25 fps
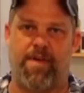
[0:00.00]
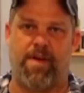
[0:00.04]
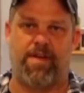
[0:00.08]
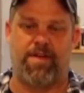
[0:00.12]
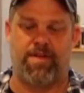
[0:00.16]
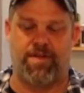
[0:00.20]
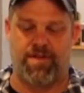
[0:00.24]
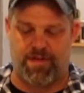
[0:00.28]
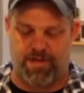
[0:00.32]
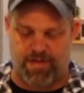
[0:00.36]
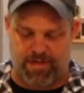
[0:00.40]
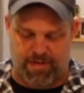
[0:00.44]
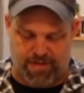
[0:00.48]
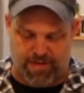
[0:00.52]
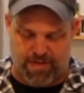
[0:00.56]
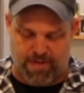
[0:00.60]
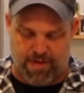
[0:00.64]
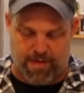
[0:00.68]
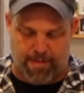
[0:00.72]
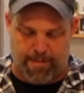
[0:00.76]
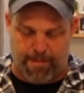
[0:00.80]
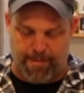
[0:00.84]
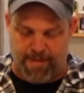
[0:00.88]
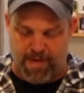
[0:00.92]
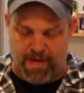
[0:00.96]
out of this.
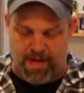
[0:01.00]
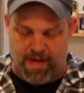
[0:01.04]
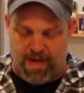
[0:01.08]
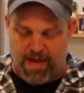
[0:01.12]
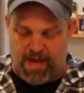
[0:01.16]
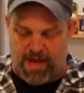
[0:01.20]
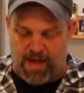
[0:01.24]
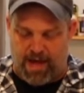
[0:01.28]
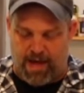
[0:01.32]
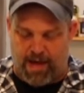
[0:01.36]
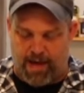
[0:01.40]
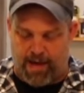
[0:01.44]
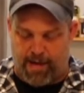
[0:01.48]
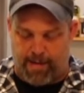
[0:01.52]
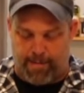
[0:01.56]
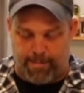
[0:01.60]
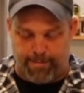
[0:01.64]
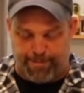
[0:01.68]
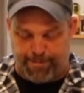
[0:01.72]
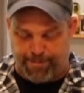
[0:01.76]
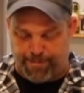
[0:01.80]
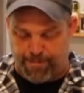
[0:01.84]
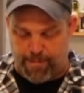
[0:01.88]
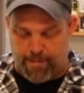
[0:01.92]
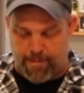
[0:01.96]
So,
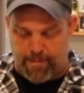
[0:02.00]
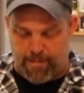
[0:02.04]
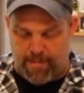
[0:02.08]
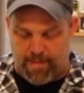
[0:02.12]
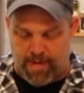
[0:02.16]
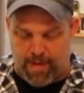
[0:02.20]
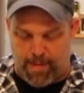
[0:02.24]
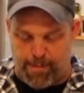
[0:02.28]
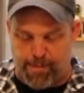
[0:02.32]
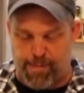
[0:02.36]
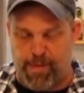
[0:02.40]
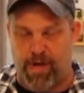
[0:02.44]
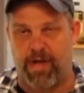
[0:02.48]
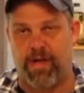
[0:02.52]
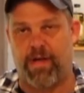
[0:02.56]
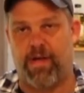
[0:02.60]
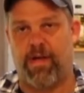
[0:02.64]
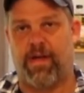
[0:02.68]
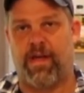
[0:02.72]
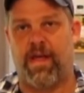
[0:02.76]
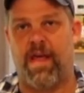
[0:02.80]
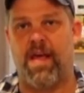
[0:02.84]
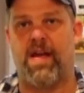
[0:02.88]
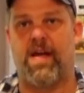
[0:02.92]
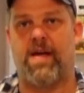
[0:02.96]
um,
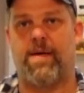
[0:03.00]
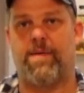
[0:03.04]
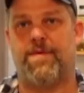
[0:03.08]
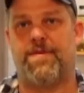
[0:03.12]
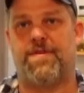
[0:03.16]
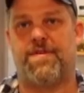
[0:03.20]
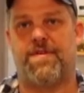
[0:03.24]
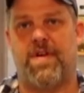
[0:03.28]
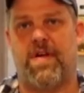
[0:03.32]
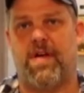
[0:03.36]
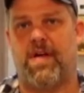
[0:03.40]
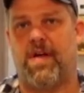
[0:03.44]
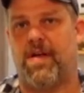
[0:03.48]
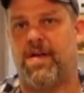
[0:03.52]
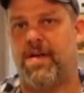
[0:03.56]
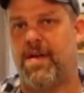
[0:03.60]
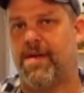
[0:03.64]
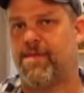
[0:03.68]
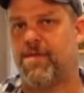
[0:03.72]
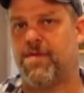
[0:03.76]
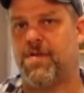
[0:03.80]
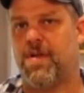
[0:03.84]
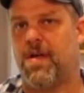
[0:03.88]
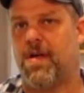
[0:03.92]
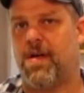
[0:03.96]
but again, I was uh,
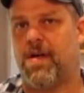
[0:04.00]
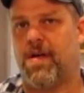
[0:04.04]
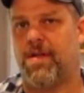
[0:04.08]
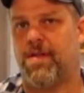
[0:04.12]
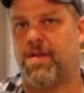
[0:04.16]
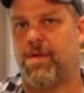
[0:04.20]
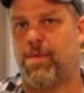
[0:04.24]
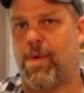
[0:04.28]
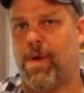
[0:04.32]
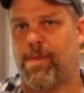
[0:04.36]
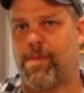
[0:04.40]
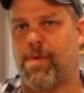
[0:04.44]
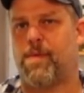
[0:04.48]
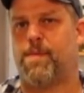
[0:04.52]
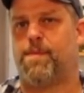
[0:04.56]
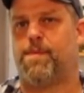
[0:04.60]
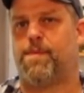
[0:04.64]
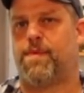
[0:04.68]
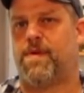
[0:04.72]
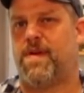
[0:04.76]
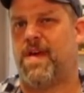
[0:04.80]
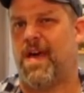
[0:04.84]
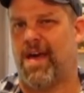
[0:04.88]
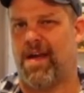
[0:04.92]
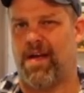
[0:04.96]
never done it on the Weber
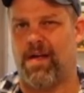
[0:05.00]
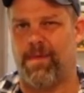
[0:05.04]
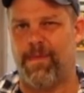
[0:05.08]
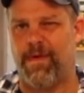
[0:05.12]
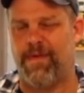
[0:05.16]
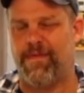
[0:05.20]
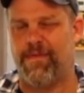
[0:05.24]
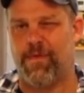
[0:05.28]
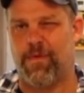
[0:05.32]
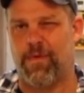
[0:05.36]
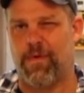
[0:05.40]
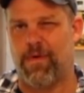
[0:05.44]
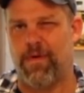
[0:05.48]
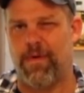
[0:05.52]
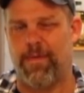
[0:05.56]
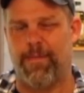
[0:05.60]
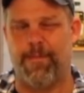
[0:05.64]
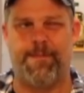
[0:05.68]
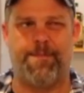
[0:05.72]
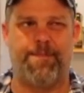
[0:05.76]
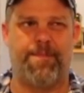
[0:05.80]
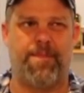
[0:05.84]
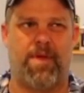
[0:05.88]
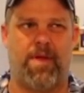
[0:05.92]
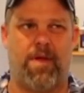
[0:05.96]
kettle before,
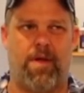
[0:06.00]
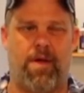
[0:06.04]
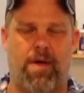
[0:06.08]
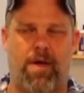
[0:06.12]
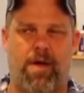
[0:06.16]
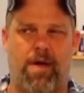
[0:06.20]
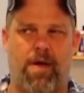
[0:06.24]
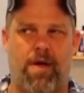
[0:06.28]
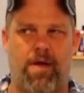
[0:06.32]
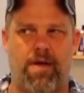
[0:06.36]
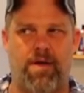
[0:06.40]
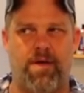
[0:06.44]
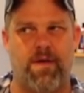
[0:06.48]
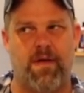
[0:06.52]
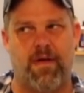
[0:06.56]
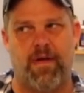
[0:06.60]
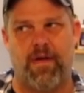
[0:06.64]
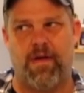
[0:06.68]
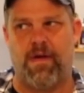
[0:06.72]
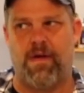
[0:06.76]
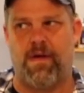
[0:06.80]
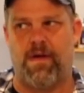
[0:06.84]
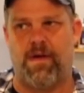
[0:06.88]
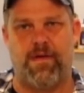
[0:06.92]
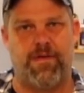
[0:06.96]
and
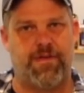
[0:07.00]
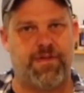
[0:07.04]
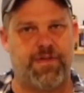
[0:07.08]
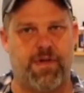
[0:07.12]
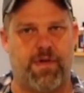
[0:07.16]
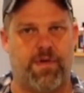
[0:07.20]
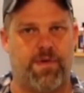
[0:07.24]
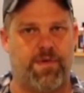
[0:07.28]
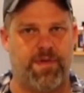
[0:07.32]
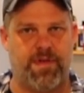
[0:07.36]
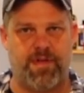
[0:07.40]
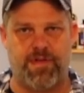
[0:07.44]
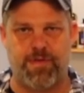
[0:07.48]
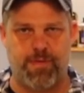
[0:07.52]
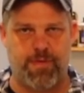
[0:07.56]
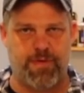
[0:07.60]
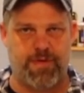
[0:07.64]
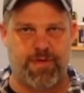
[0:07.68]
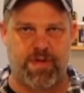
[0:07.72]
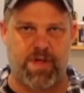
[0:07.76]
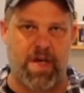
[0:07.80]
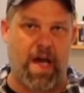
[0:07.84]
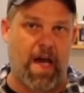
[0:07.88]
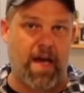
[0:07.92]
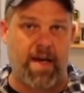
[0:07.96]
so this
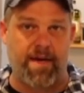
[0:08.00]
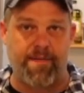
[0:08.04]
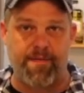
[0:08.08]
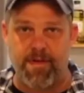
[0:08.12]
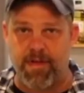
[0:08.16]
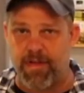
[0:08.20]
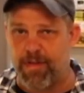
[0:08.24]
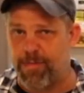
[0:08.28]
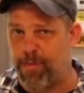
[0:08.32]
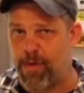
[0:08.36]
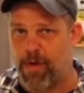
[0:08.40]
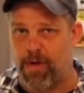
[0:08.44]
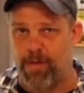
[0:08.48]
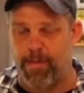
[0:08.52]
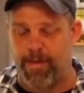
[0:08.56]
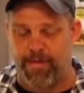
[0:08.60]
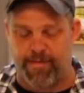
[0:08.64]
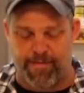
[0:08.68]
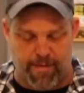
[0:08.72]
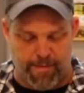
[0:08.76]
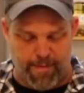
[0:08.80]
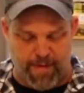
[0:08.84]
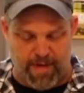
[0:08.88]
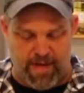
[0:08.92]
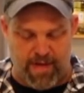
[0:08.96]
was kind of an experiment
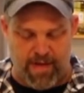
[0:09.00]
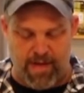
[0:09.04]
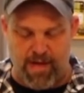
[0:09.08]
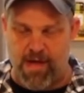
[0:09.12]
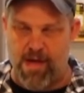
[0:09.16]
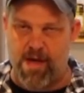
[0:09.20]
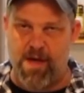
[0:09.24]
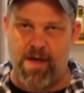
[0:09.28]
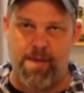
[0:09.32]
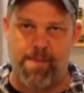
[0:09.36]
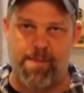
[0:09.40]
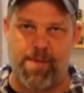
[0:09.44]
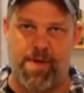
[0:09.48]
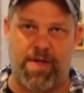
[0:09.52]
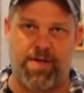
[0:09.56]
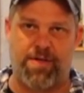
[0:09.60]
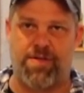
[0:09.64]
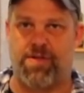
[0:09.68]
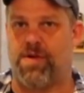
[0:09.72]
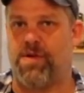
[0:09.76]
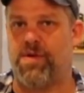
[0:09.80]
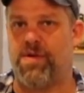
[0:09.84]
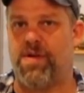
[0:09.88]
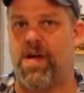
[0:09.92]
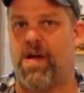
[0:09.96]
for me, but it
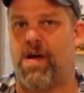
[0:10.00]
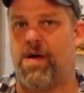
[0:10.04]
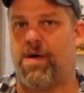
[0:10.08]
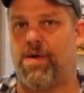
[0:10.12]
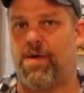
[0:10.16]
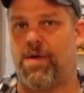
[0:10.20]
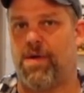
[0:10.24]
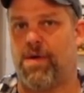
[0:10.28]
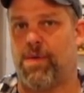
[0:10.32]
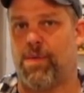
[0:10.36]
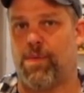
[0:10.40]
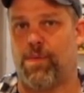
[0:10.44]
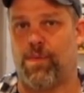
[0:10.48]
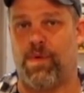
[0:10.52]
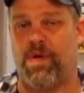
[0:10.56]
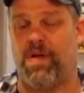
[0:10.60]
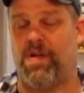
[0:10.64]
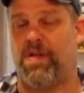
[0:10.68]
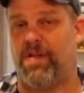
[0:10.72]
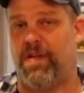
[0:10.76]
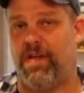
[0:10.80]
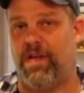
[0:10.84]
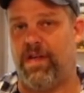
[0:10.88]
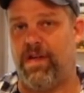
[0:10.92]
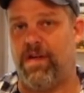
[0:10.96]
turned out
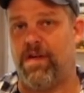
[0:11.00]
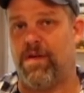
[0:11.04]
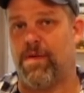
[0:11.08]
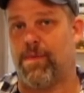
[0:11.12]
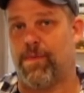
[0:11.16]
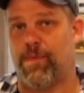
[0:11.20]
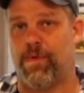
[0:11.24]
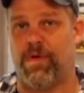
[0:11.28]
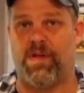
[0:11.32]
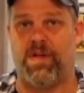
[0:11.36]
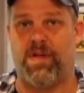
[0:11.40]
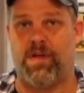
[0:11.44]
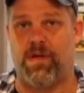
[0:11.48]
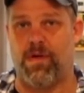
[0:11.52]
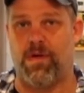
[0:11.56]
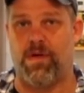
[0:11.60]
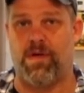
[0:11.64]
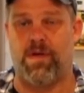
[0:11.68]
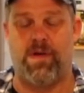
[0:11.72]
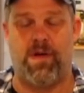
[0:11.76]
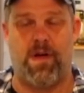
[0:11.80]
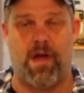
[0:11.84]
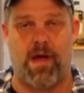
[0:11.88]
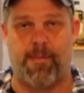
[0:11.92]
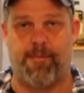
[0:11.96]
really, really
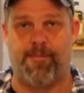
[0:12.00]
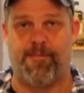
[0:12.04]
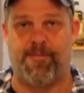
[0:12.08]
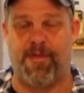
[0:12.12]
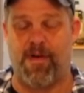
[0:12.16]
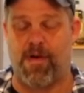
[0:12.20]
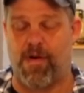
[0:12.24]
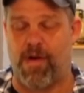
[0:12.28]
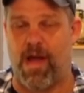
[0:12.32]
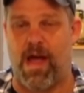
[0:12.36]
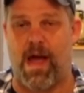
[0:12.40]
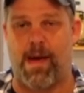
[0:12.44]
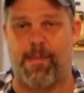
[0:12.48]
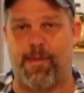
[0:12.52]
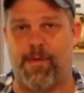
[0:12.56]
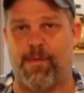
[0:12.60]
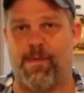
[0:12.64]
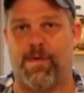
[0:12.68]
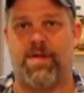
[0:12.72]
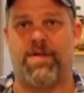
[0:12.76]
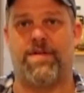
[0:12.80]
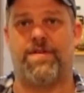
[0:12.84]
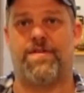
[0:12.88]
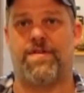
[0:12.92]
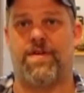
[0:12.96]
good. I'm very happy
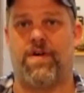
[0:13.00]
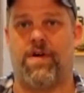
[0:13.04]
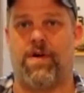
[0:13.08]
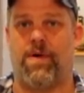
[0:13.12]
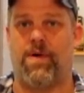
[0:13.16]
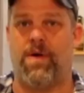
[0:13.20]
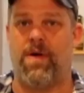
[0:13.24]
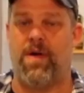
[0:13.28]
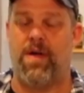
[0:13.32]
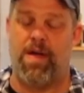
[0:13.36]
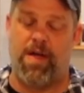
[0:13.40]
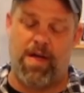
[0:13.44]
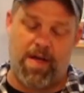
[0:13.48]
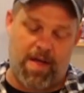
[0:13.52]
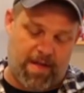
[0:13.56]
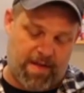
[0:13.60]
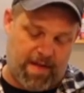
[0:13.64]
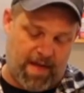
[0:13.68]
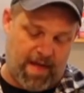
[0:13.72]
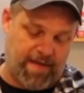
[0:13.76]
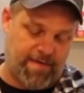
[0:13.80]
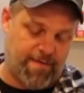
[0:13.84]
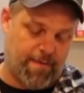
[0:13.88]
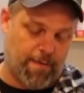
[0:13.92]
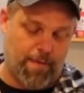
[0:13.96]
with it. So
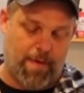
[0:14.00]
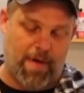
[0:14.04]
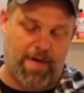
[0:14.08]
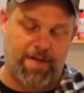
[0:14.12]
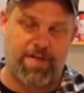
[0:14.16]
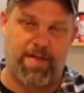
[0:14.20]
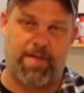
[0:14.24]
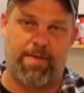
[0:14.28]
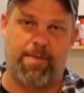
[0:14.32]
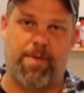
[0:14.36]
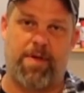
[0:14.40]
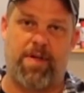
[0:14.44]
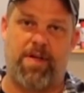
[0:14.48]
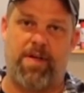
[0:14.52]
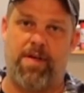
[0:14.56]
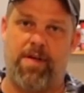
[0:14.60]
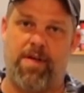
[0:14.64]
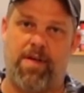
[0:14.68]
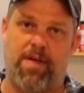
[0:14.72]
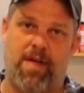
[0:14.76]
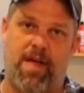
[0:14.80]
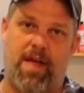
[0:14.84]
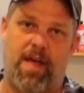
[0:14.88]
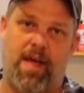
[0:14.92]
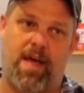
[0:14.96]
thanks for watching, everybody,
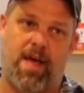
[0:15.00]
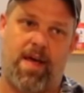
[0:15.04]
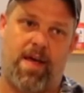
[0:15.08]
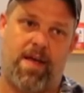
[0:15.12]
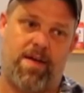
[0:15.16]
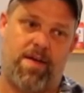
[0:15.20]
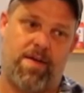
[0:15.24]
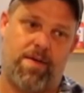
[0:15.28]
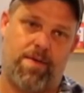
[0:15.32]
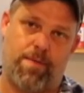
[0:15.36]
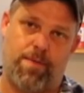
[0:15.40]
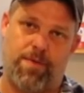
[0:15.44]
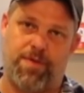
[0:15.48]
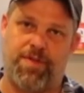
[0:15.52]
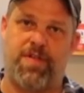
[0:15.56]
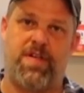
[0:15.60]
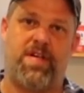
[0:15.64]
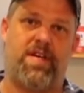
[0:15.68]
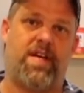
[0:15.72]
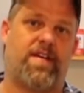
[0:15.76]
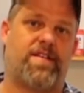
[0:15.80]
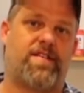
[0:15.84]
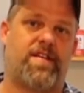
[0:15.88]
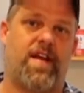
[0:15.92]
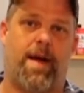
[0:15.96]
and we'll see you
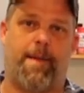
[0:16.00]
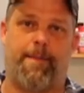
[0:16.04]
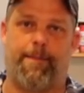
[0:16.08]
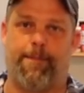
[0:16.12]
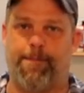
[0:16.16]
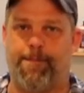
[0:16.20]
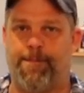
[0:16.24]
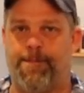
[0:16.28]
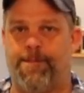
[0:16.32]
next time.